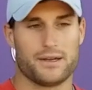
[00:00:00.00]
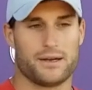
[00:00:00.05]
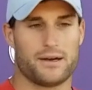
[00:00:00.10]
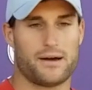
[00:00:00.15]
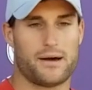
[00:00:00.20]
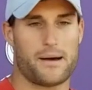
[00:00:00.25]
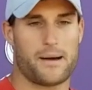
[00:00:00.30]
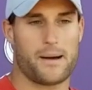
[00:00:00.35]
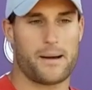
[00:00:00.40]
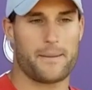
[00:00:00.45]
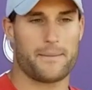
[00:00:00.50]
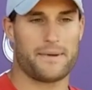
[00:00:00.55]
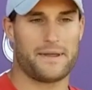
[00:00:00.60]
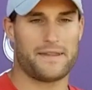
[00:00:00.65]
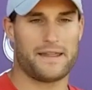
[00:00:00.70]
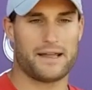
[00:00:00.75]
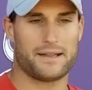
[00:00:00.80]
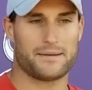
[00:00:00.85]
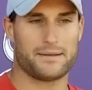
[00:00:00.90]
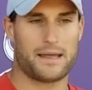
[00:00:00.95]

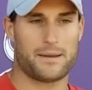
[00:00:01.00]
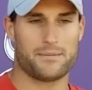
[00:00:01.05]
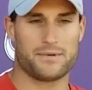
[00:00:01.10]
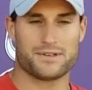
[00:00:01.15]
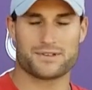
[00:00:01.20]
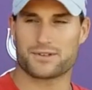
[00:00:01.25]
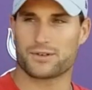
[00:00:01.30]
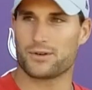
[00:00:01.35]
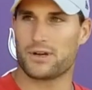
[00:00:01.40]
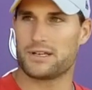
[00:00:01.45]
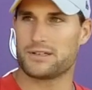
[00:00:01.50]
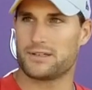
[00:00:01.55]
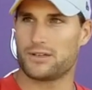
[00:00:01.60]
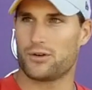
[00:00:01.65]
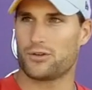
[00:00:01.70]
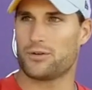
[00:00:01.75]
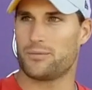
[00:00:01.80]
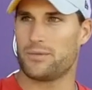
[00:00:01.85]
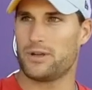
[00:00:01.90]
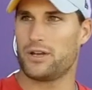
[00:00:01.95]
And that means a great
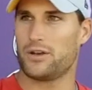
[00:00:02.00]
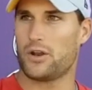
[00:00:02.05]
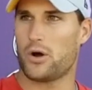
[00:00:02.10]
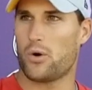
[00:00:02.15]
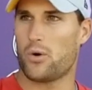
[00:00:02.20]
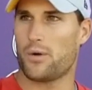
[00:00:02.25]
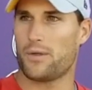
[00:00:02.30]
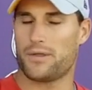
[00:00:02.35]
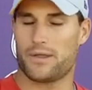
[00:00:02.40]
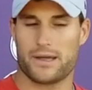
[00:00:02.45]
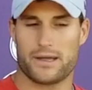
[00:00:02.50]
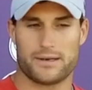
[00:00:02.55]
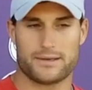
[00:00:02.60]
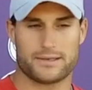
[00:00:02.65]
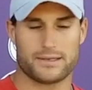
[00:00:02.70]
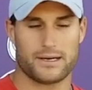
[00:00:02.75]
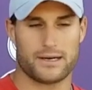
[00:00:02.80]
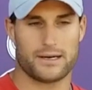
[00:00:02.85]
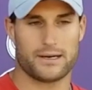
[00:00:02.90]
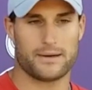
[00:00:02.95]
deal to me, knowing
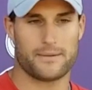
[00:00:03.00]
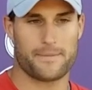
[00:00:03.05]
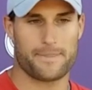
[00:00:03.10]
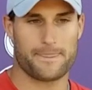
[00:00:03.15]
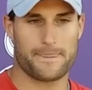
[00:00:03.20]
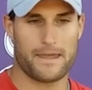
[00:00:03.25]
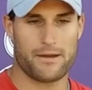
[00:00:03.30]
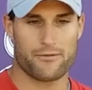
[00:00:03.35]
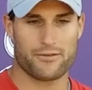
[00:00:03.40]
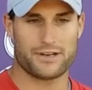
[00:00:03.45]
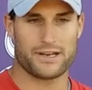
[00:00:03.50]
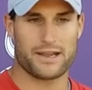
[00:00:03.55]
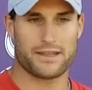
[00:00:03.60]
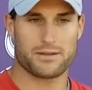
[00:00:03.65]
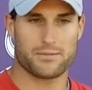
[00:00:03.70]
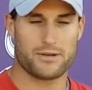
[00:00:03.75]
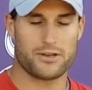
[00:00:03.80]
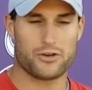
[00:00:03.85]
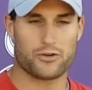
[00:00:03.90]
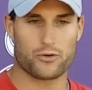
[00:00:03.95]
that every day in
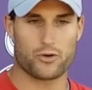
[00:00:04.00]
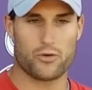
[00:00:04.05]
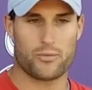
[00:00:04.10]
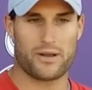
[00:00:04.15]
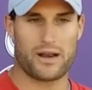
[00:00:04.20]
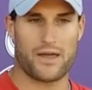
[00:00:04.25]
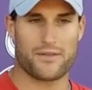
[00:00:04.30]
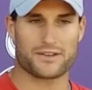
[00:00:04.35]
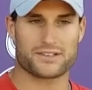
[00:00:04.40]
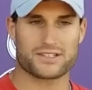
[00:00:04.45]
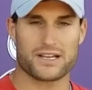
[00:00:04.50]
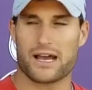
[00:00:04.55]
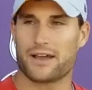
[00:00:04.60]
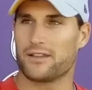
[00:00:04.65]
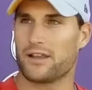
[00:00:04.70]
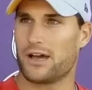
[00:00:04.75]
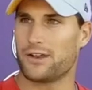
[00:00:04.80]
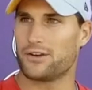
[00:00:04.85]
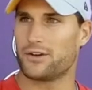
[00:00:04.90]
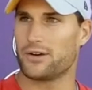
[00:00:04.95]
the meeting room and on the
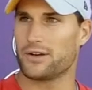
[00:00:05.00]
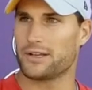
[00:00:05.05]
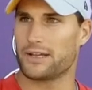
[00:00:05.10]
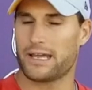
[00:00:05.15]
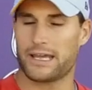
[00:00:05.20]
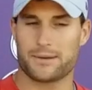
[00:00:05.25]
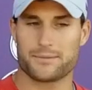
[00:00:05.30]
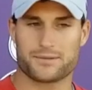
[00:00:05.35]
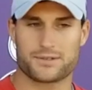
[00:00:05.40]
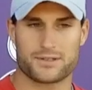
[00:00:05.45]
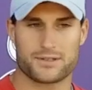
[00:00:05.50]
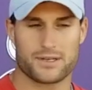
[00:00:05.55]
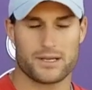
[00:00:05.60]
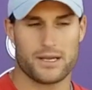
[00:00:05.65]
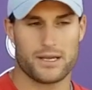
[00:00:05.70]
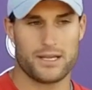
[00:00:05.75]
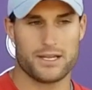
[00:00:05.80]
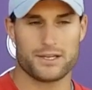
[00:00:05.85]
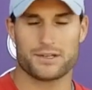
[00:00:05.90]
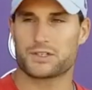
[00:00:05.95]
sideline during games,
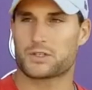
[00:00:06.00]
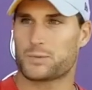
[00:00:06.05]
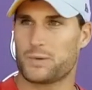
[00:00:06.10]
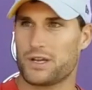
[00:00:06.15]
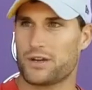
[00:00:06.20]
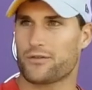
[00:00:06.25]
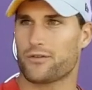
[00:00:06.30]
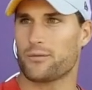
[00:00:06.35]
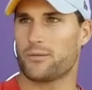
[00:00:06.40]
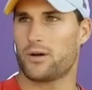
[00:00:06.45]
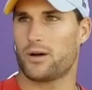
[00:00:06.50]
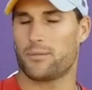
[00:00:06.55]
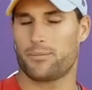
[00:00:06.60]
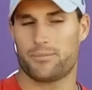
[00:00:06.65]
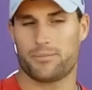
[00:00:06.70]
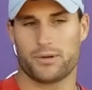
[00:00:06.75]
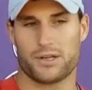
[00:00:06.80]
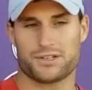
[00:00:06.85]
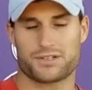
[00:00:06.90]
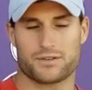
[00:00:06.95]
he can speak from a
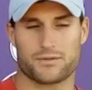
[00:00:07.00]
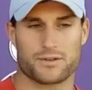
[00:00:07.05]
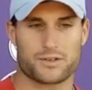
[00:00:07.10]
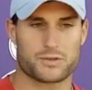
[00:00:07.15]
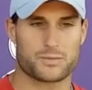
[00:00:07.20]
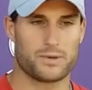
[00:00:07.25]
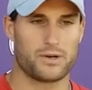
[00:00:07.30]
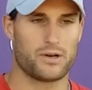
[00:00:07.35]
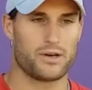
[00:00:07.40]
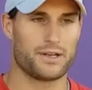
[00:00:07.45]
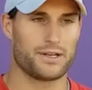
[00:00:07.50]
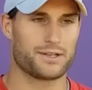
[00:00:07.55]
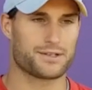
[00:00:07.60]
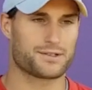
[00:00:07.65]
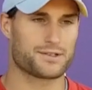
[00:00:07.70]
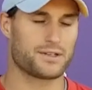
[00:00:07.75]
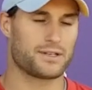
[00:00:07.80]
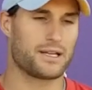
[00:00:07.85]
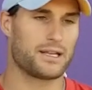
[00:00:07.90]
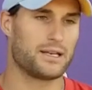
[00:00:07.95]
place of
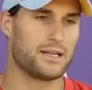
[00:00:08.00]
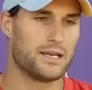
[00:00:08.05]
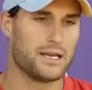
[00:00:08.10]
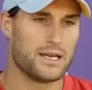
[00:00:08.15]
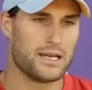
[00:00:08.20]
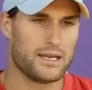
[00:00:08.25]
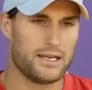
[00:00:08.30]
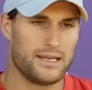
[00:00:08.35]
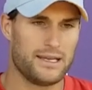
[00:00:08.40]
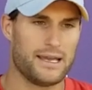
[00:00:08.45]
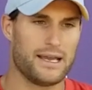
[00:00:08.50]
experience. And then he